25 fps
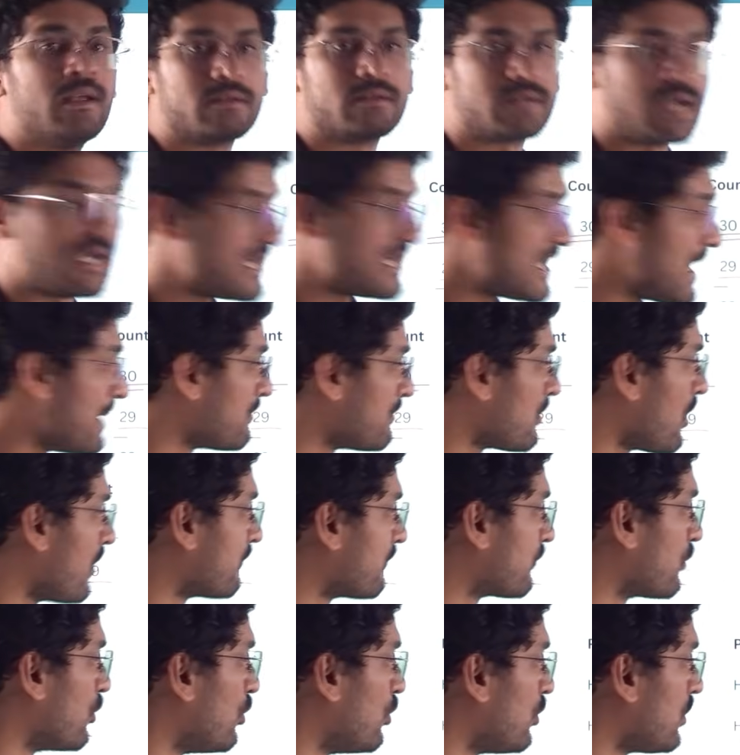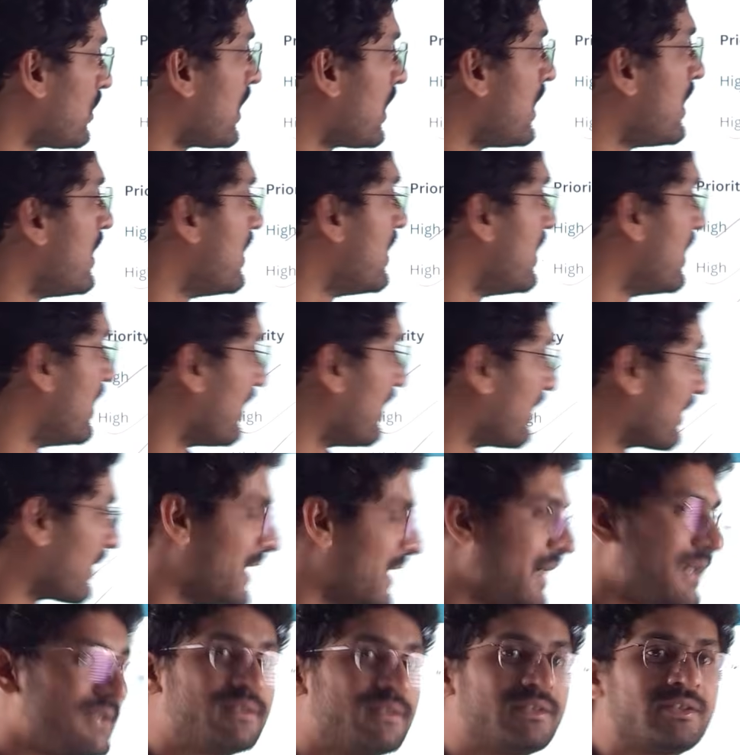Contempt of court,
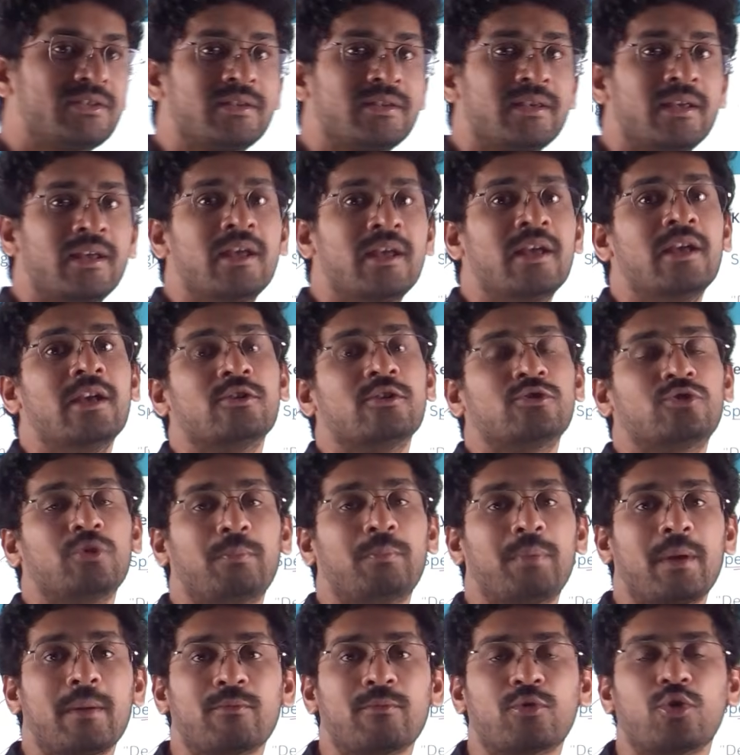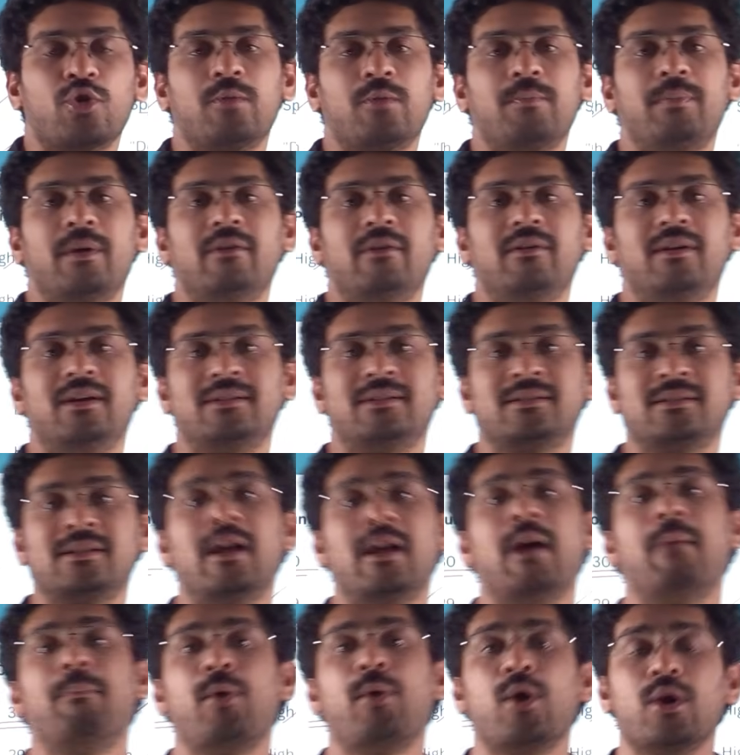writs, Supreme Court powers,
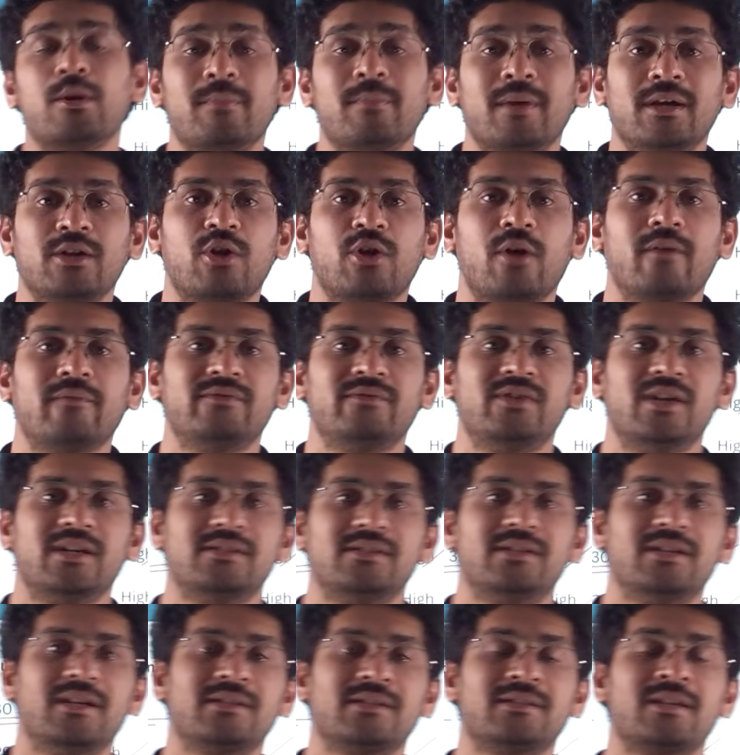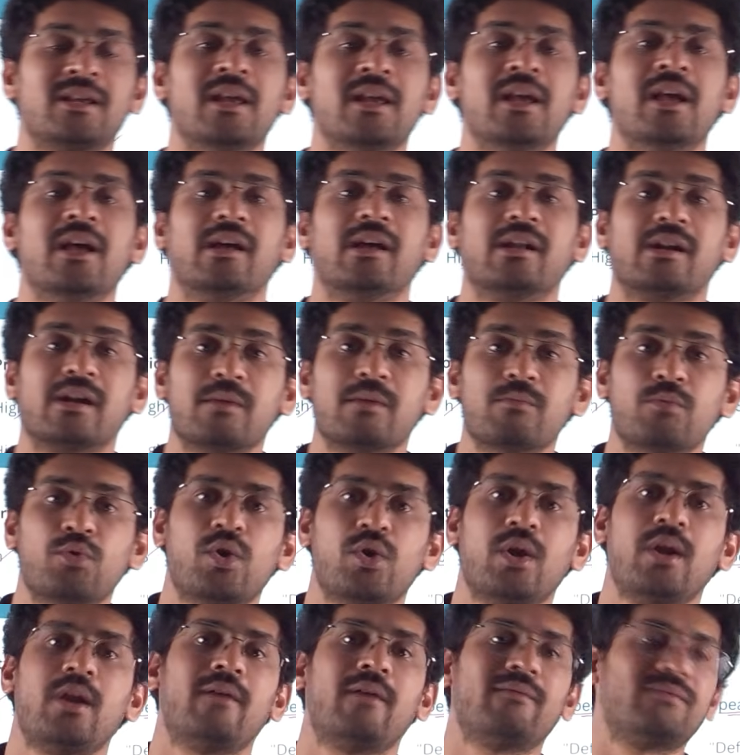appointment of judges,
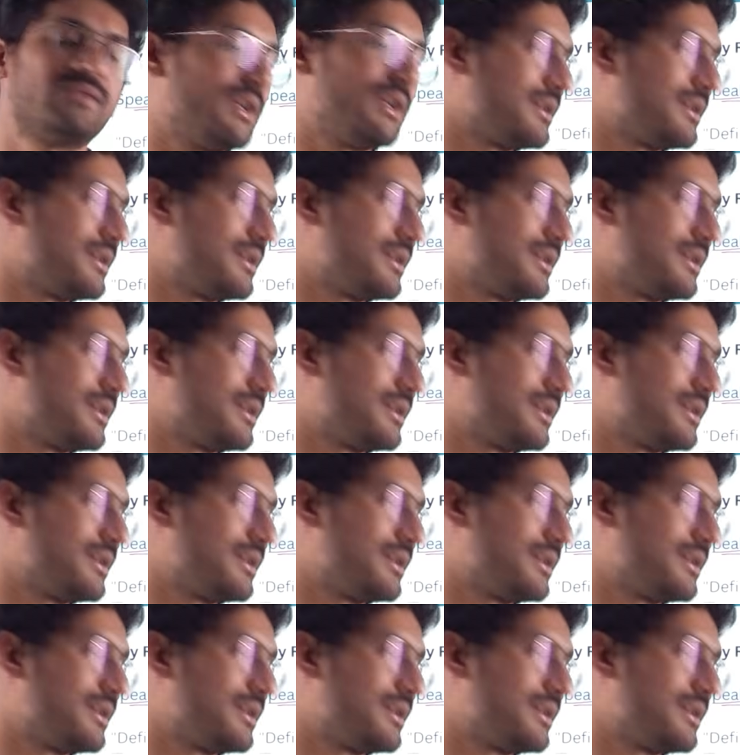removal of